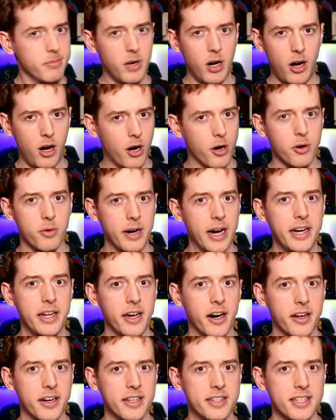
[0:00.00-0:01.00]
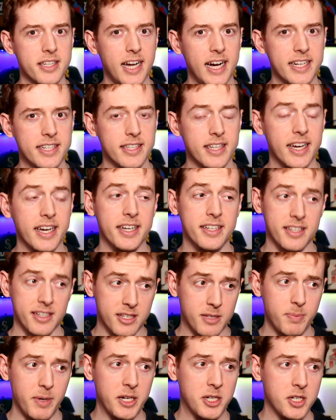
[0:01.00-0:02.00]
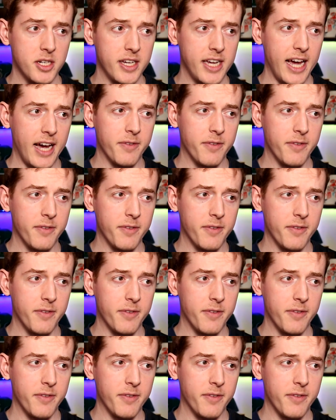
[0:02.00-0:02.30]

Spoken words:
already on its last legs, especially